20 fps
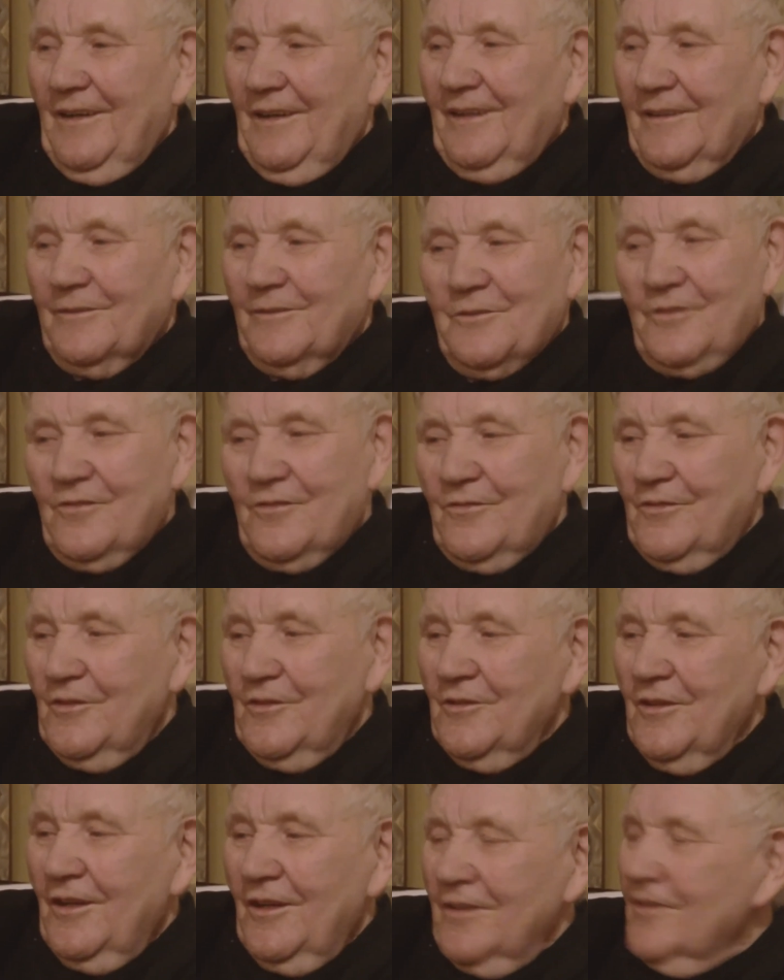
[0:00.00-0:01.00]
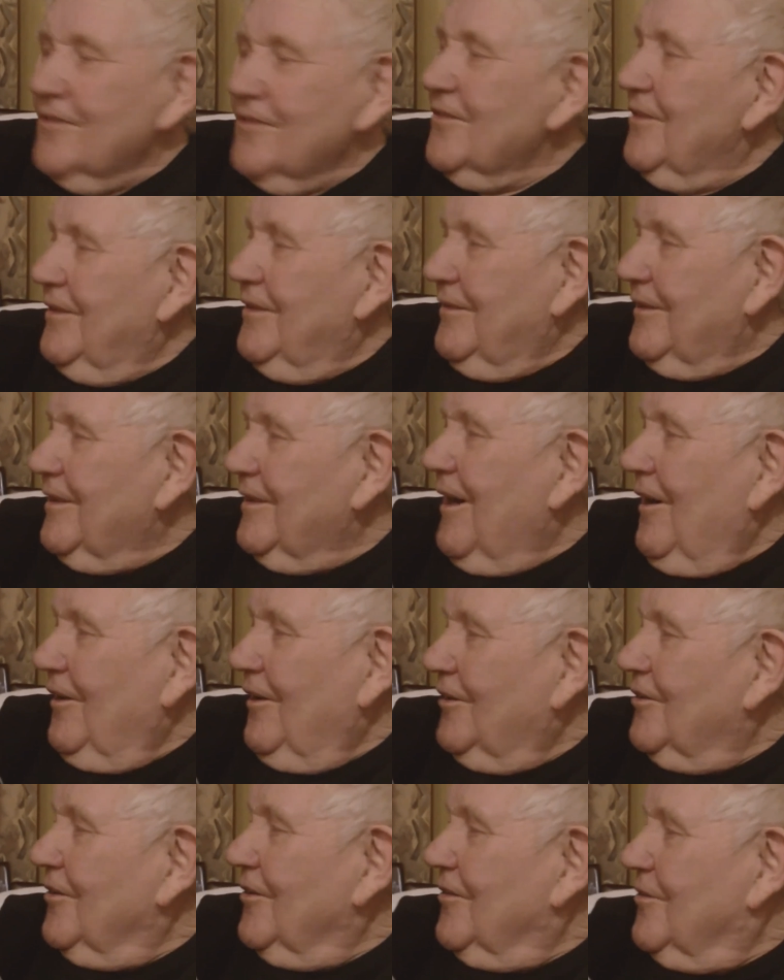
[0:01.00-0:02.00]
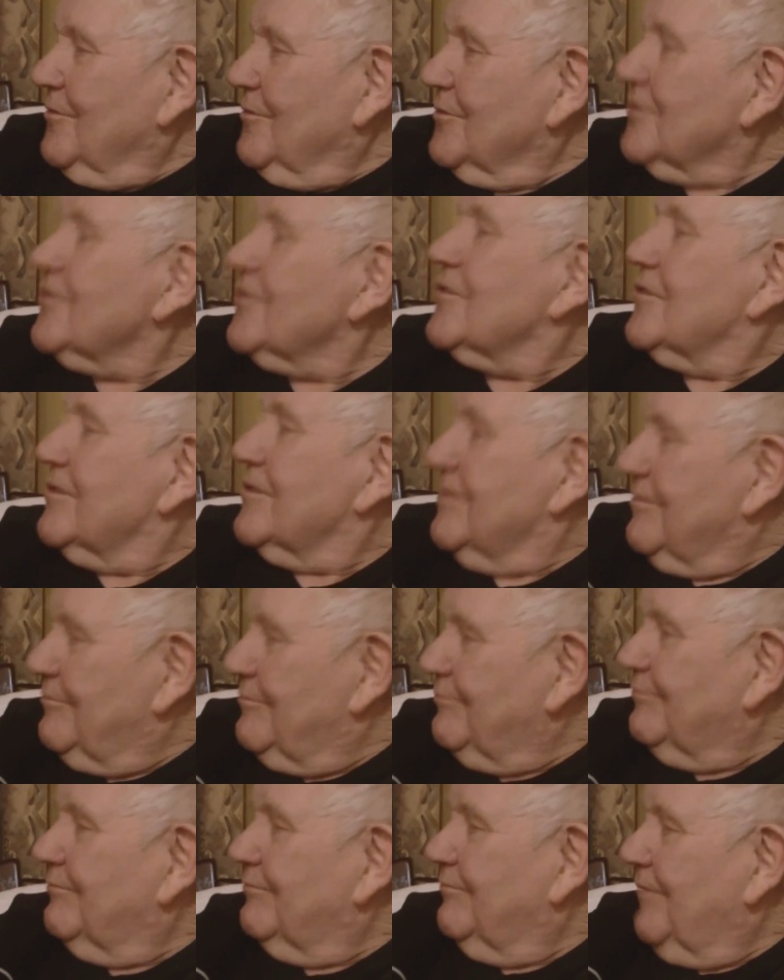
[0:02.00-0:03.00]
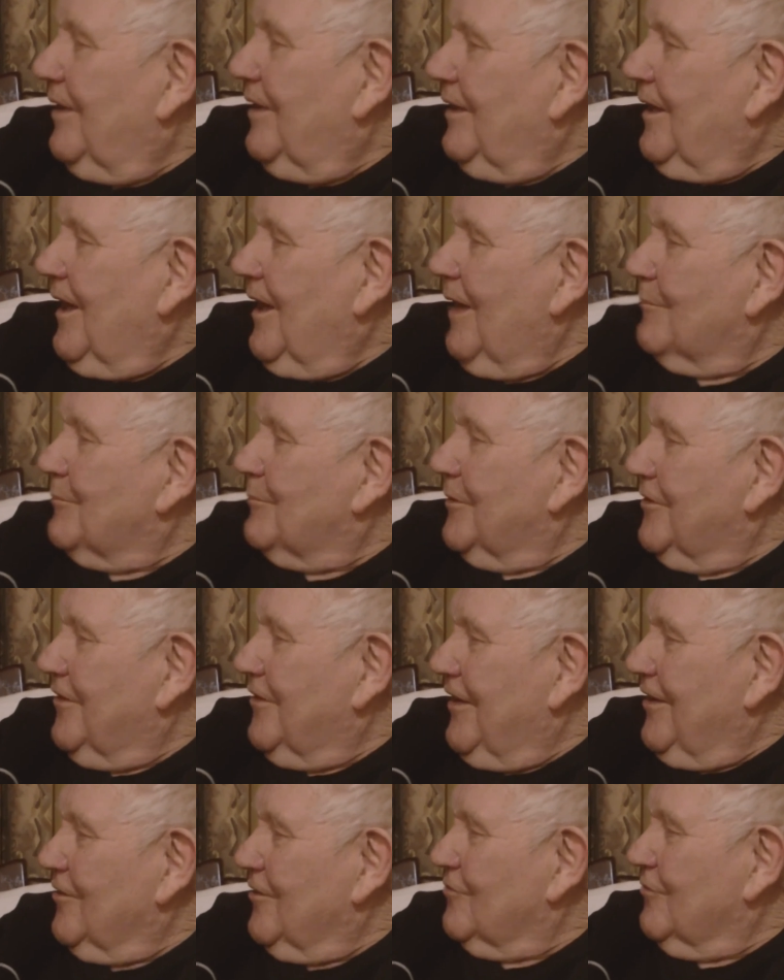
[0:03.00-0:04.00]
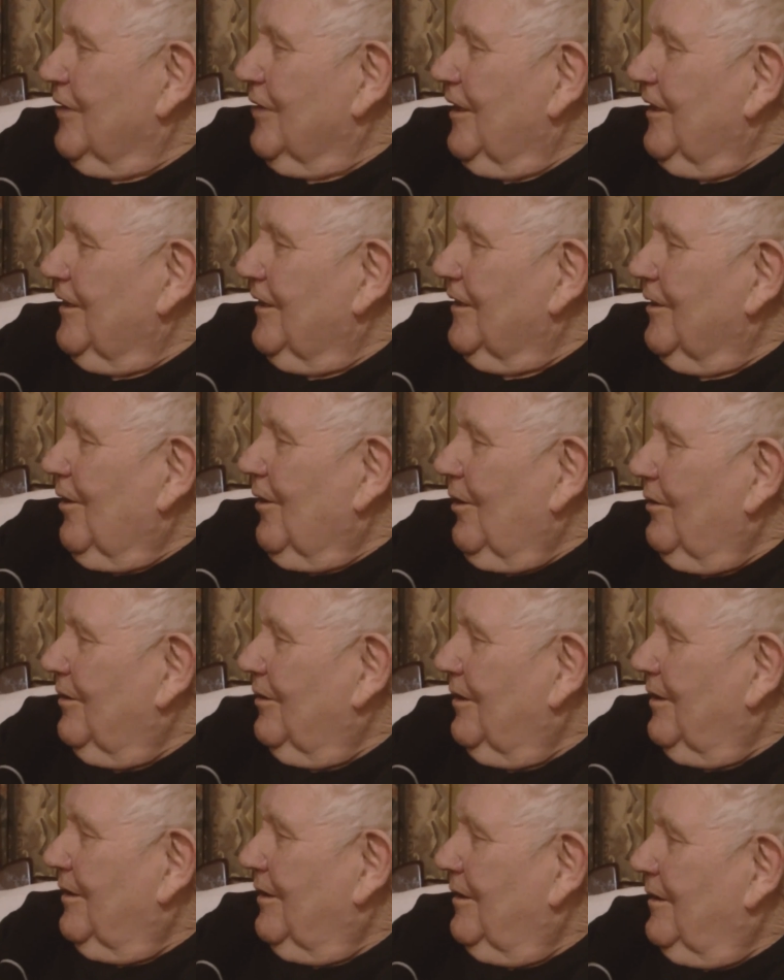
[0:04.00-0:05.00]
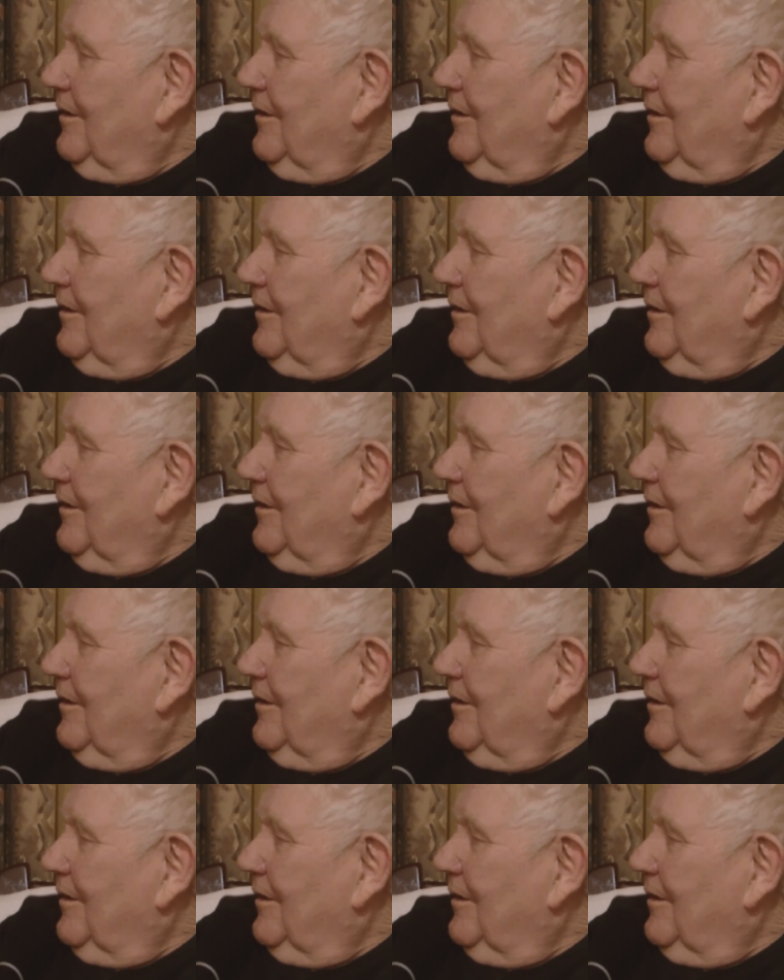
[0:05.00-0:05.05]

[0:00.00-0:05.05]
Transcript: There was a few nice characters. It was happy days, really, you know.